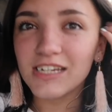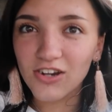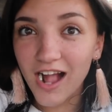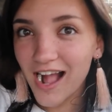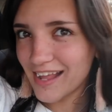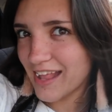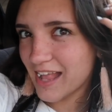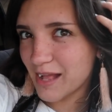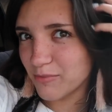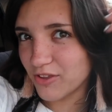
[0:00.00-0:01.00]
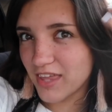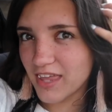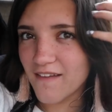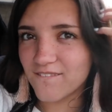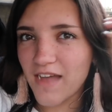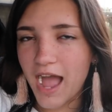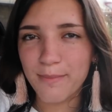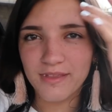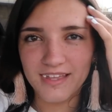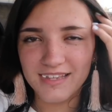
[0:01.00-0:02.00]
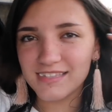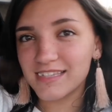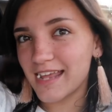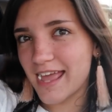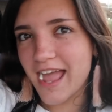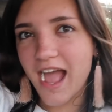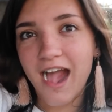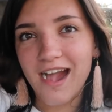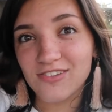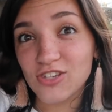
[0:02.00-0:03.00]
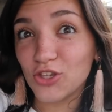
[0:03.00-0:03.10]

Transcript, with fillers: here I am looking fabulous today as